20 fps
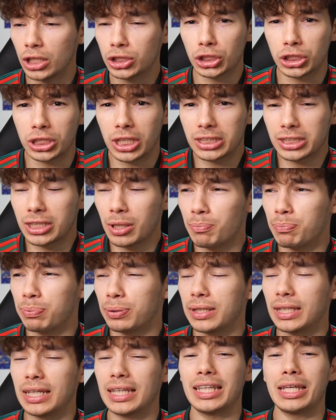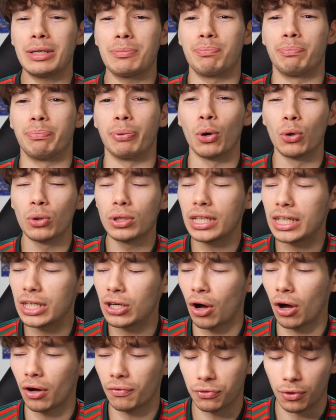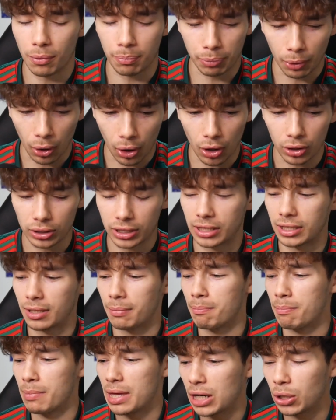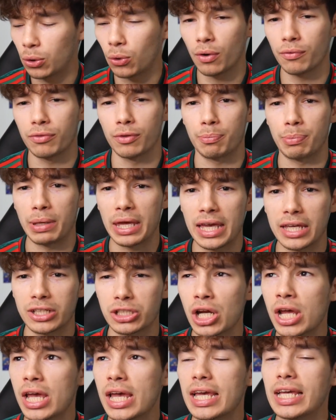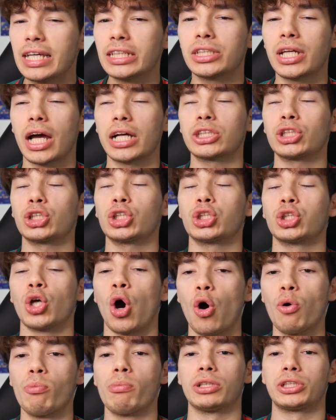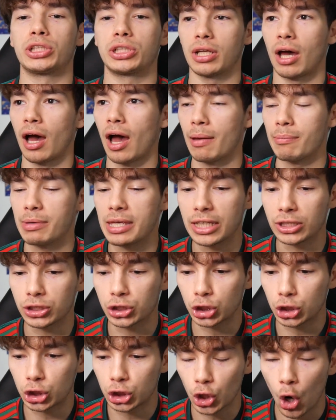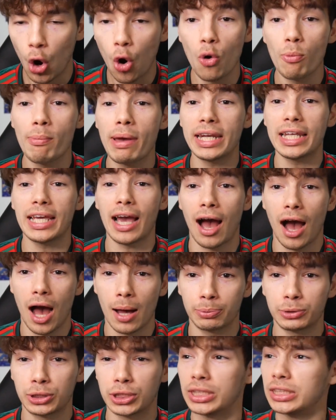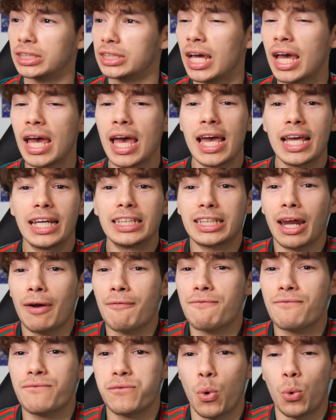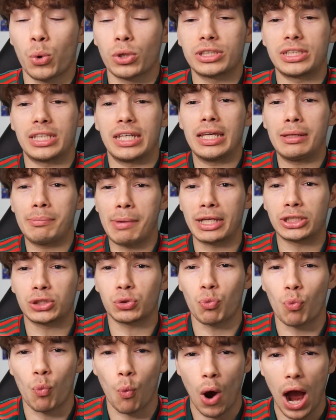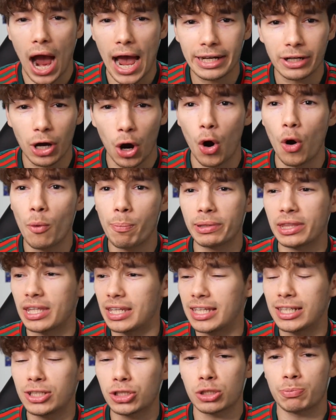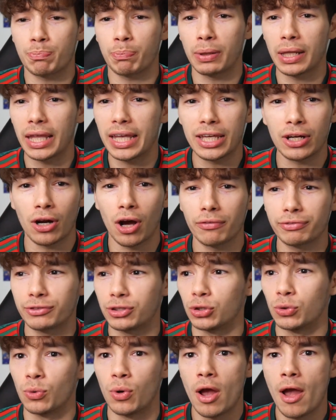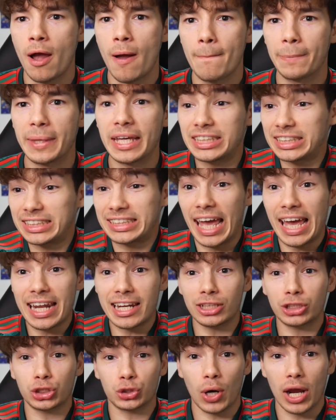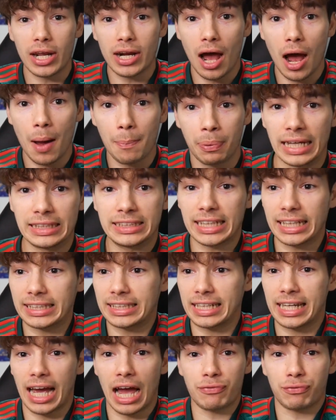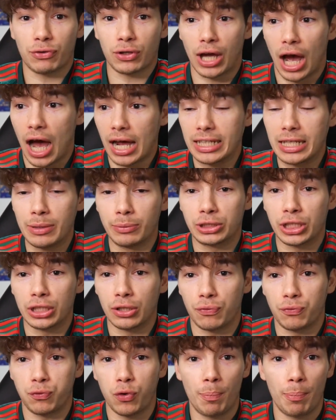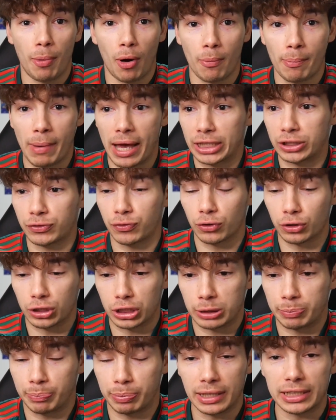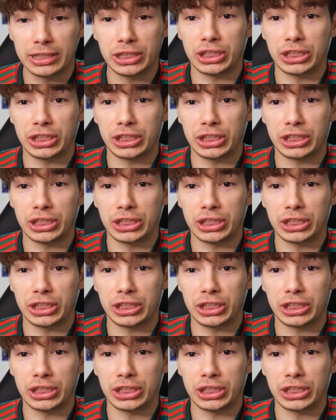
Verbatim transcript: just gets completely bullied off the ball in the middle of the pitch. He's got so much time. He has so many options. He's got four teammates wide open that he could just play it off to. He's standing straight up. It's like the guy forgot he was in a football match for a split